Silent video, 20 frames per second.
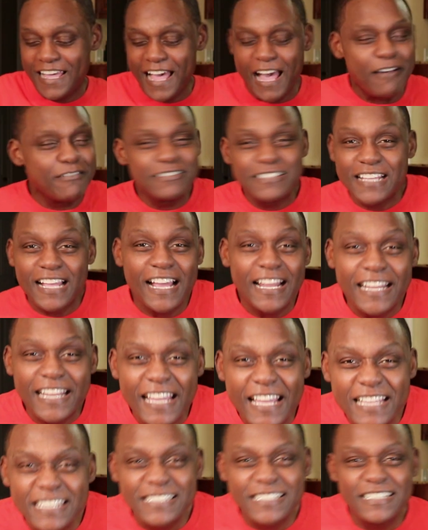I was kind of
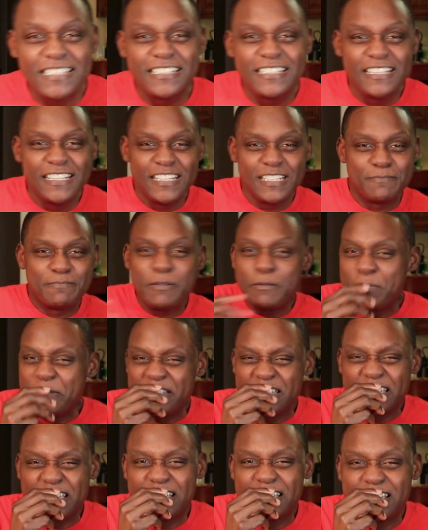hesitant that people be
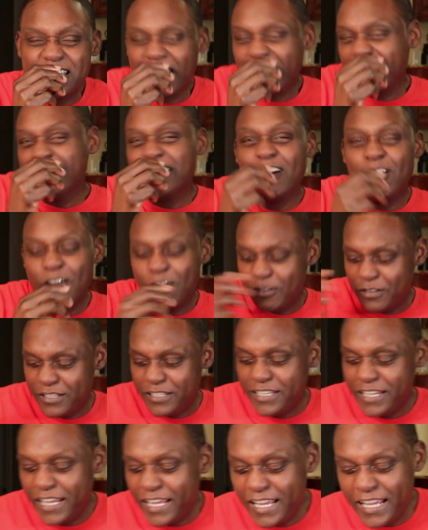sucking all
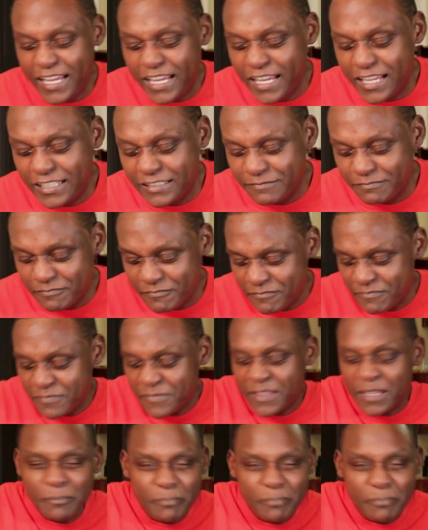in the head and